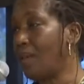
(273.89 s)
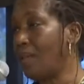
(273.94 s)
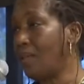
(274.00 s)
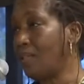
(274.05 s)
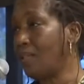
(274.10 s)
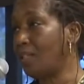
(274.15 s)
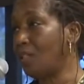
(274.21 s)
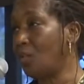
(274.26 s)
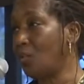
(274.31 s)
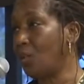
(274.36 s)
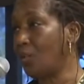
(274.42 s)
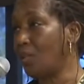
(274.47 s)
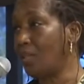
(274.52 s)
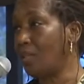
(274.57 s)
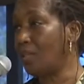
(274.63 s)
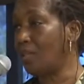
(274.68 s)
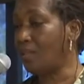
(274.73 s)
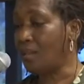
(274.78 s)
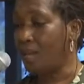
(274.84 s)
his
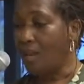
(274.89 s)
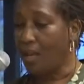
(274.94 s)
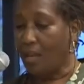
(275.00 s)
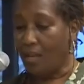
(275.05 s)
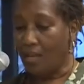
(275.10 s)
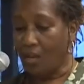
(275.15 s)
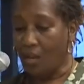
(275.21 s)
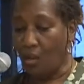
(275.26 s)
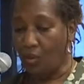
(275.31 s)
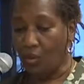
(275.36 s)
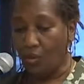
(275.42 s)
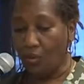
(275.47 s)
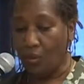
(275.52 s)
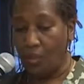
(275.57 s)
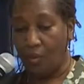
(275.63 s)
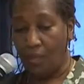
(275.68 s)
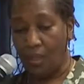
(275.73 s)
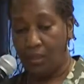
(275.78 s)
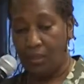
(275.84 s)
experiences, culture
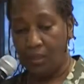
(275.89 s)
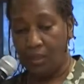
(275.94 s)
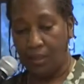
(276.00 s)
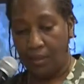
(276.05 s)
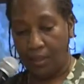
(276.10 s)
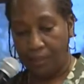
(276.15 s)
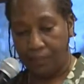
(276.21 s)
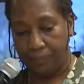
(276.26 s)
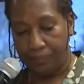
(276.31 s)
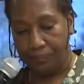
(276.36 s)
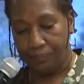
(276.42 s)
in the military.